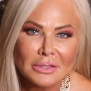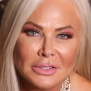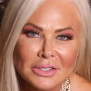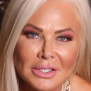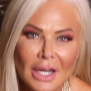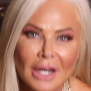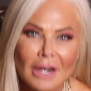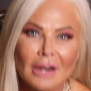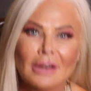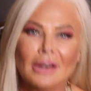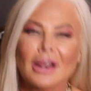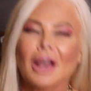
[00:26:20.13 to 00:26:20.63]

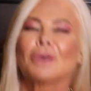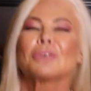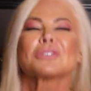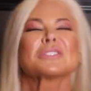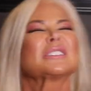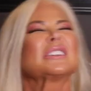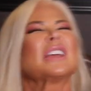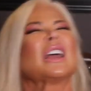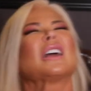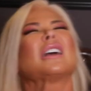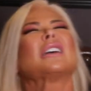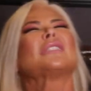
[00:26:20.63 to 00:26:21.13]
I was
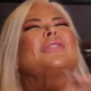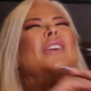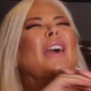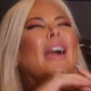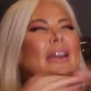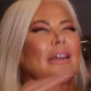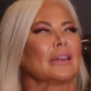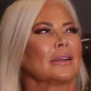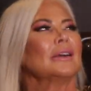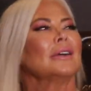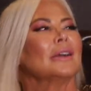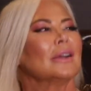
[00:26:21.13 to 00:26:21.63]

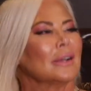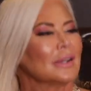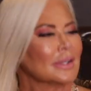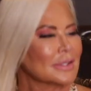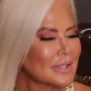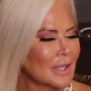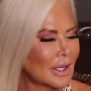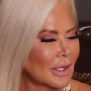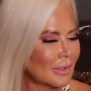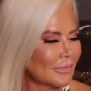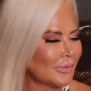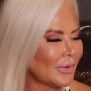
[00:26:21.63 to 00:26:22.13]
terrified.
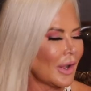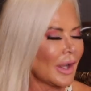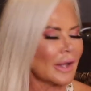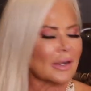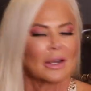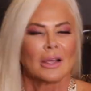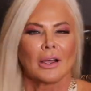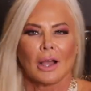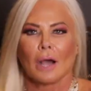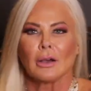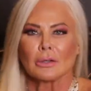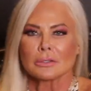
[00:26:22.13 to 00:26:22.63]

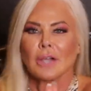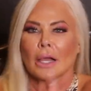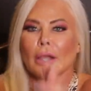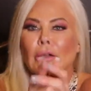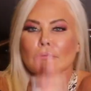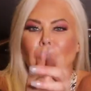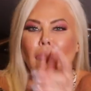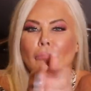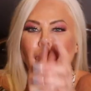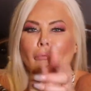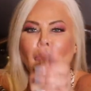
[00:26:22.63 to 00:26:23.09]
I was like,